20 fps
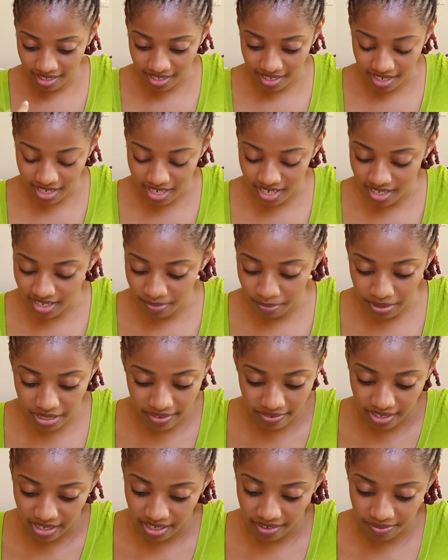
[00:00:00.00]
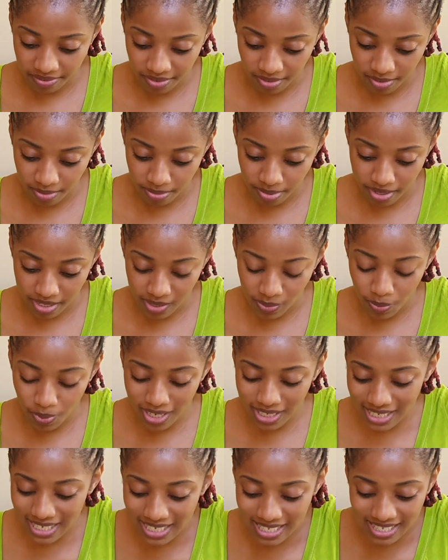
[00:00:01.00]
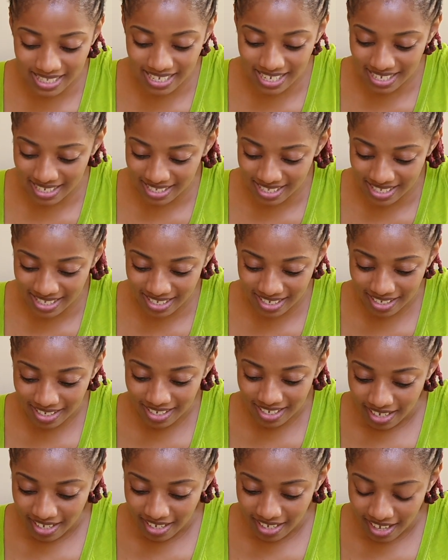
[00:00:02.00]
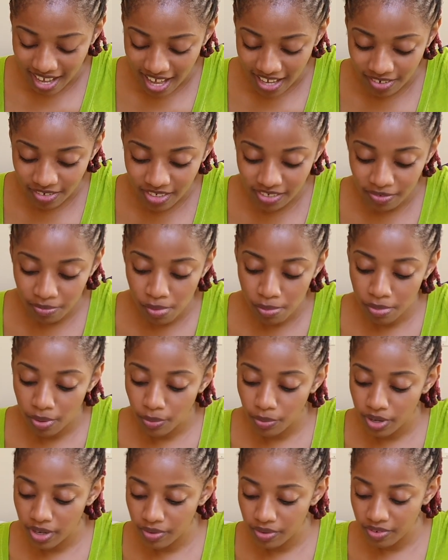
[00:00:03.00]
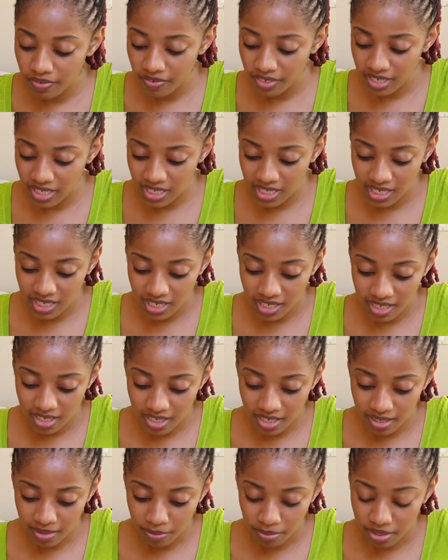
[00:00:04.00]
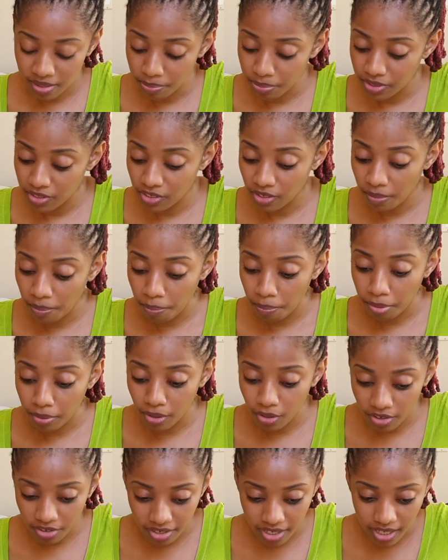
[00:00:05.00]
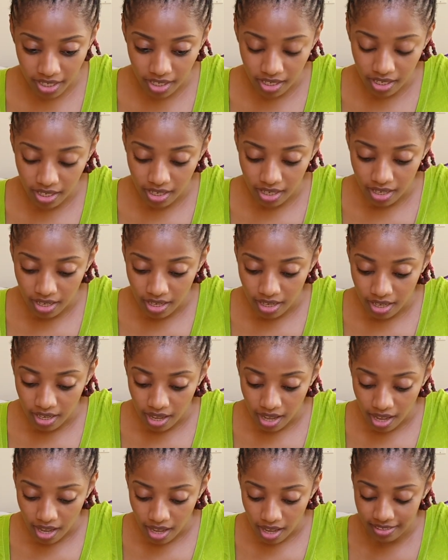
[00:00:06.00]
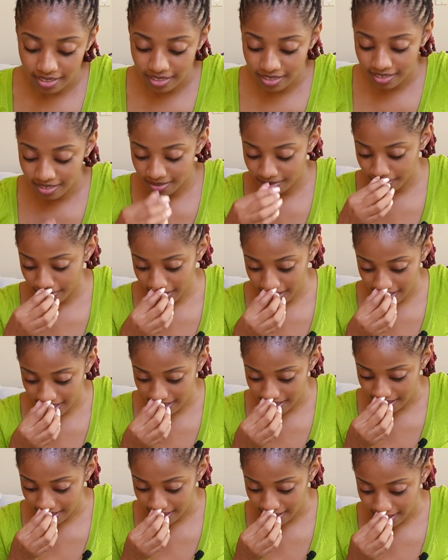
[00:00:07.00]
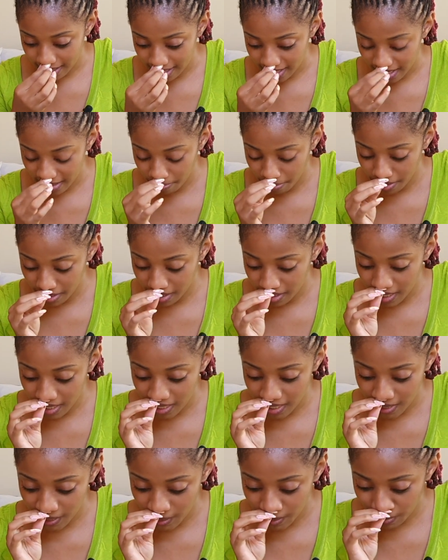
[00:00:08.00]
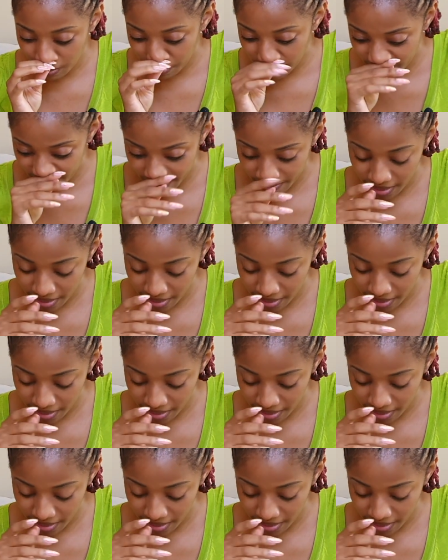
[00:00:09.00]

Clearly me never have no breasts. What is this? I don't remember where we visited, but the picture blurry. Oh my God, the picture is so blurry.